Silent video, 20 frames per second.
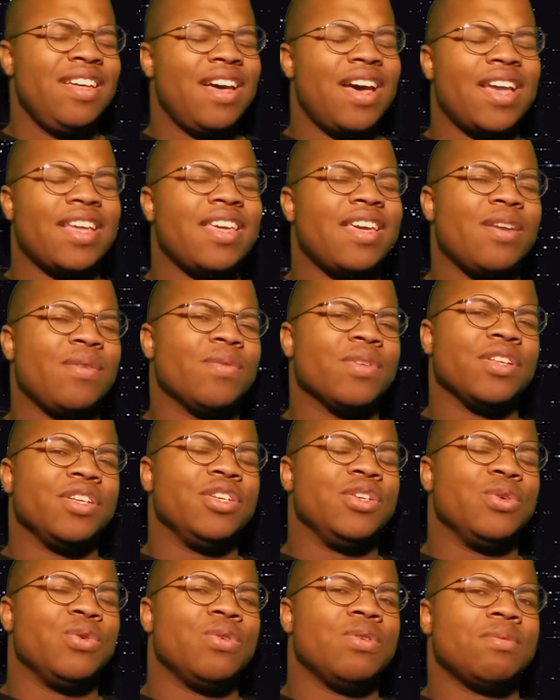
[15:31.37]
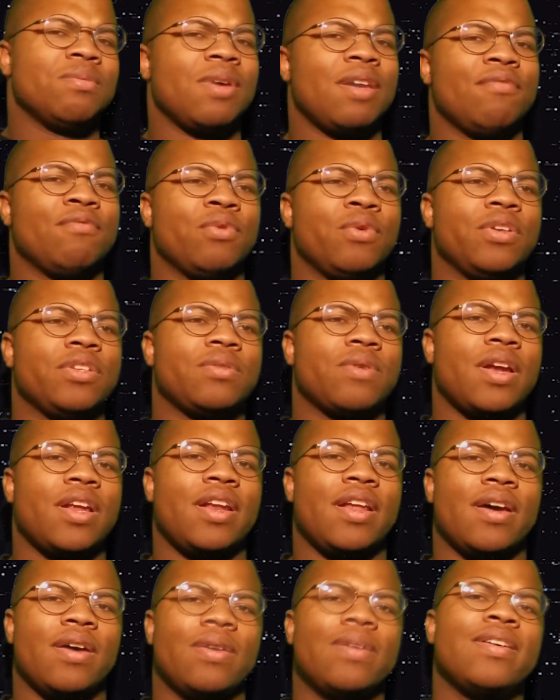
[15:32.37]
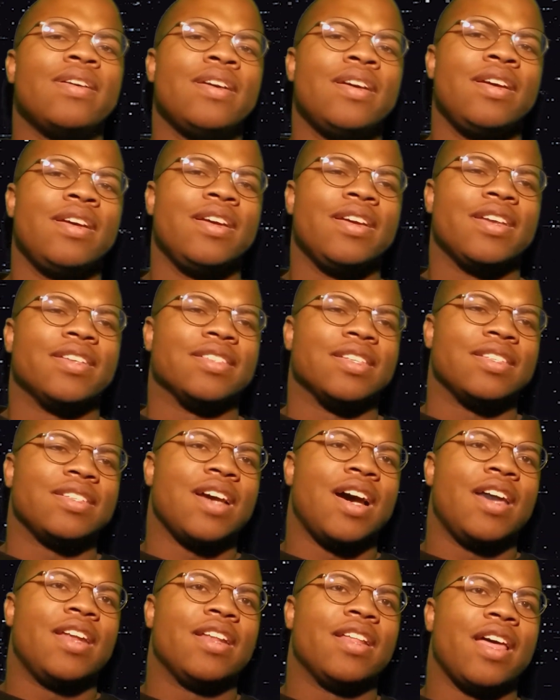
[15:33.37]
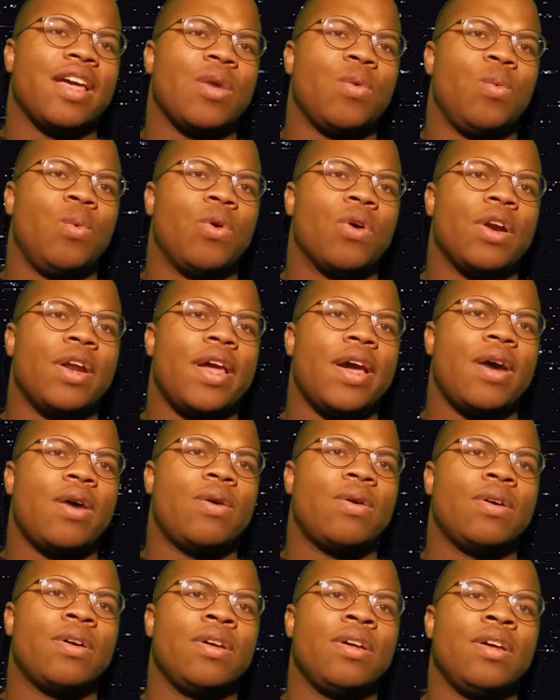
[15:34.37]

I can't really do it with my voice right now because it's kind of like worn out.